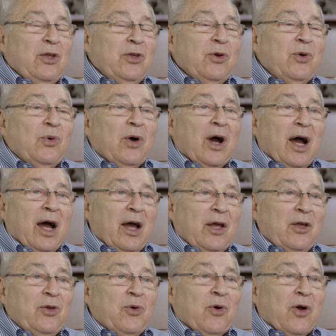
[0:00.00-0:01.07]
you
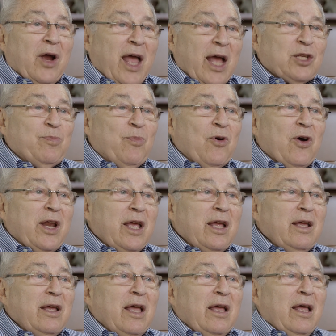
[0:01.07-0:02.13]
were
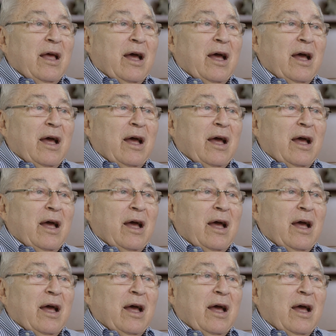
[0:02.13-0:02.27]
exporting